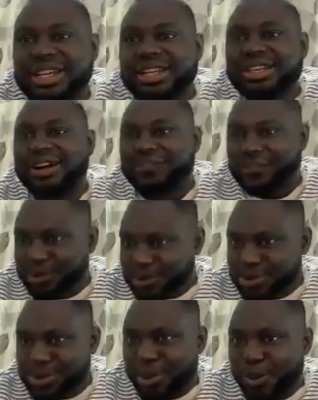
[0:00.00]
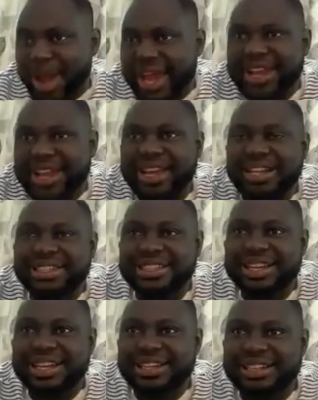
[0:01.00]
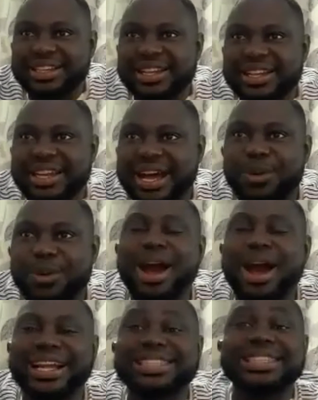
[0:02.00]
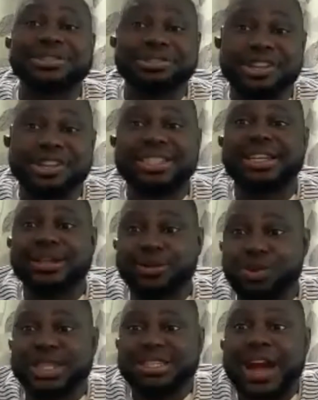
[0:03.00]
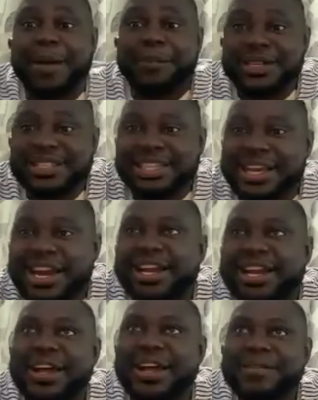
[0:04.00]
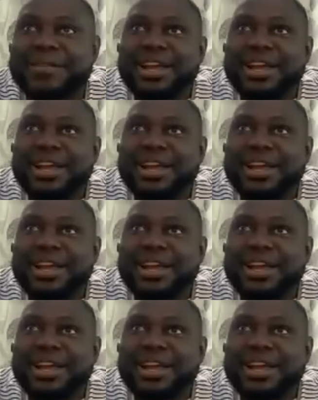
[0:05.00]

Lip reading: that follows your work and are quite interested in what happens in Ghana,